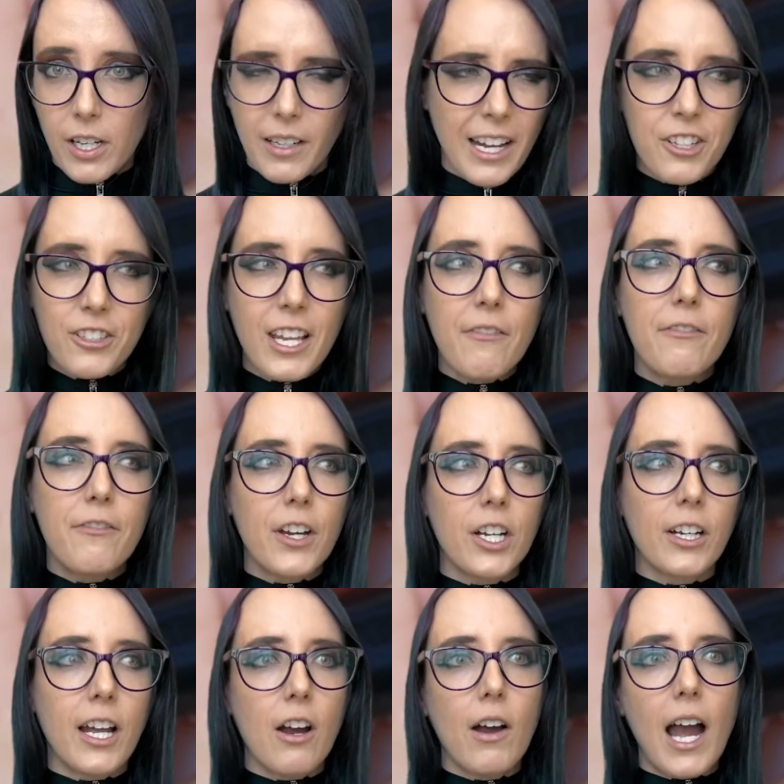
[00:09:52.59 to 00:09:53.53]
I just haven't
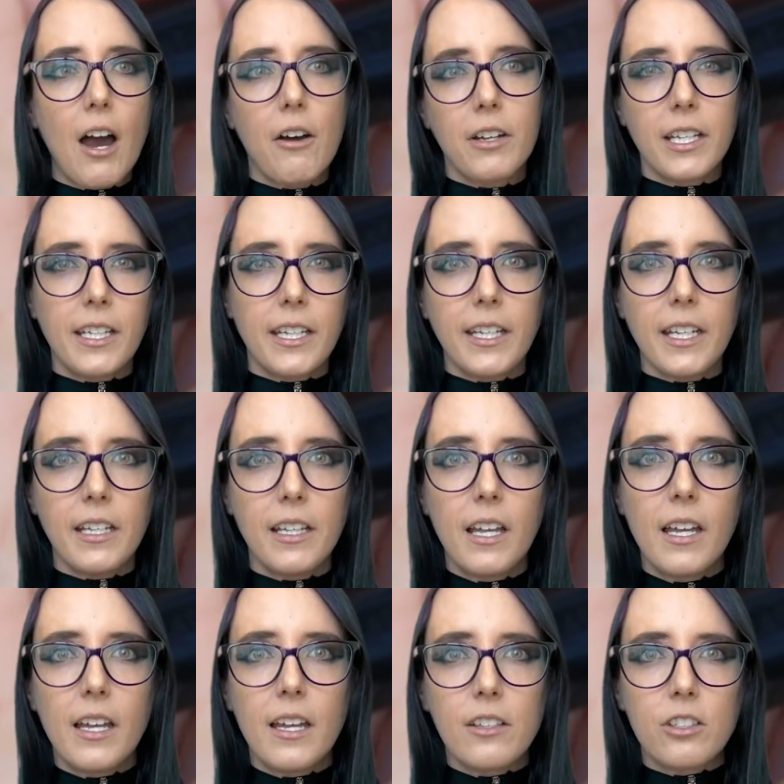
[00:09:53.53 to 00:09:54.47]
figured out how to get it
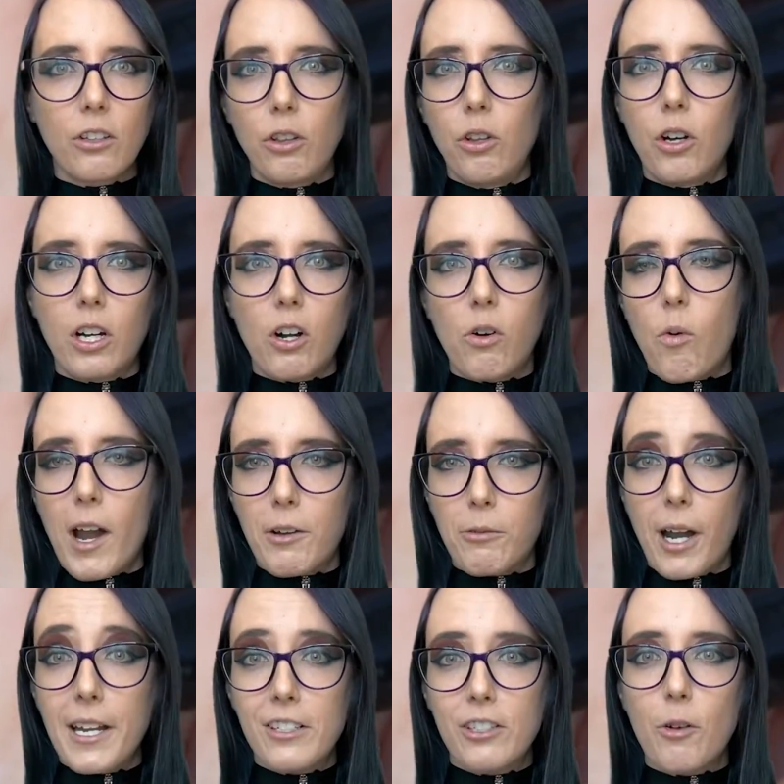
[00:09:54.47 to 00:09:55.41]
to look quite
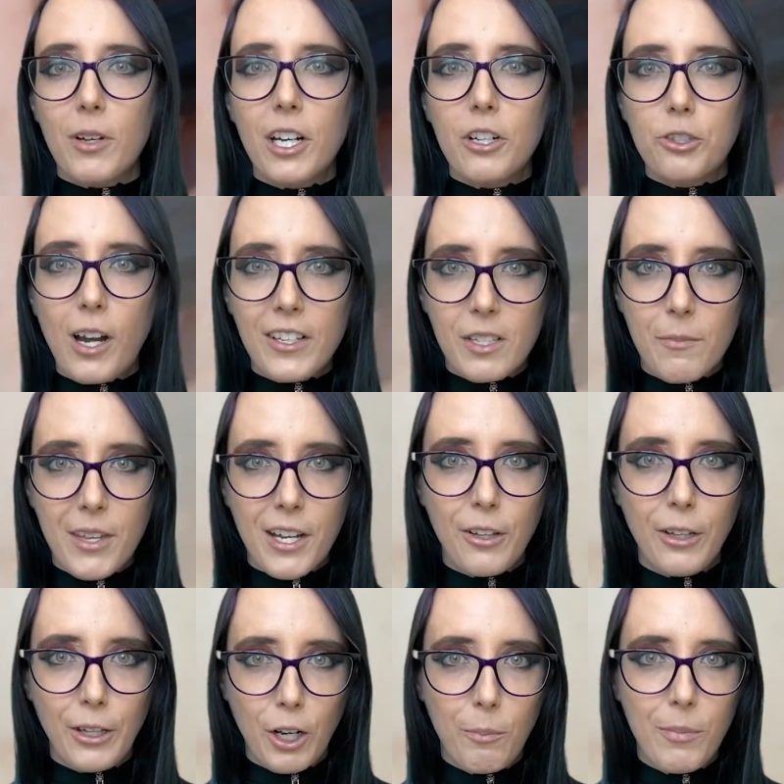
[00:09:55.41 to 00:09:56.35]
right. So I'm gonna try something a
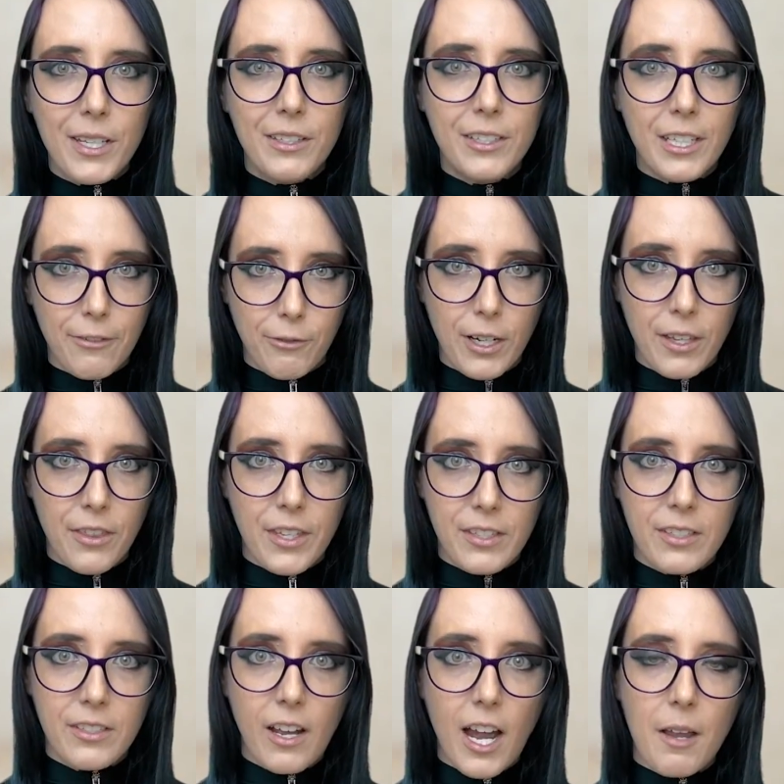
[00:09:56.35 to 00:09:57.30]
little bit different
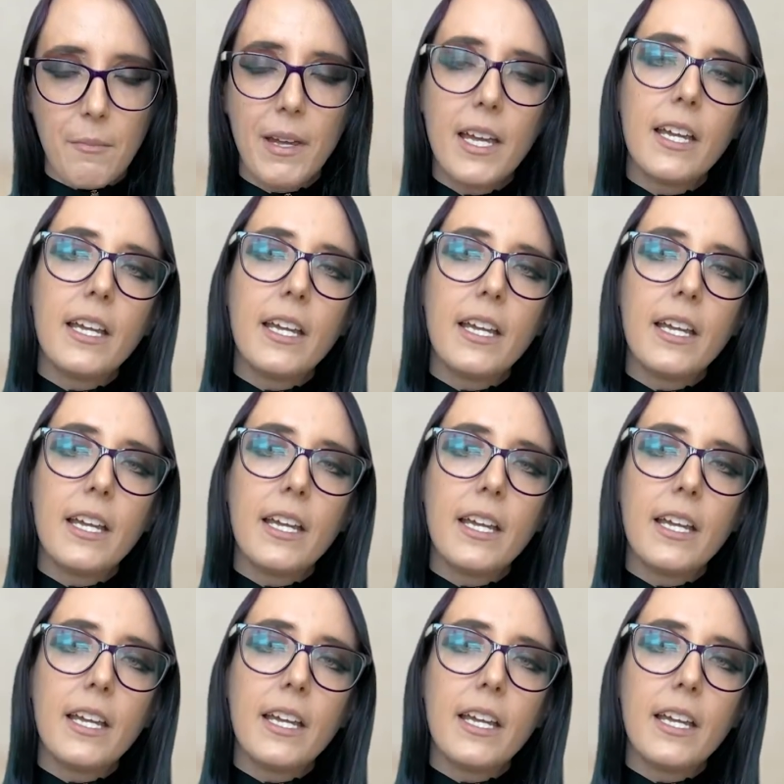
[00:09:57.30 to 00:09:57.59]
this time.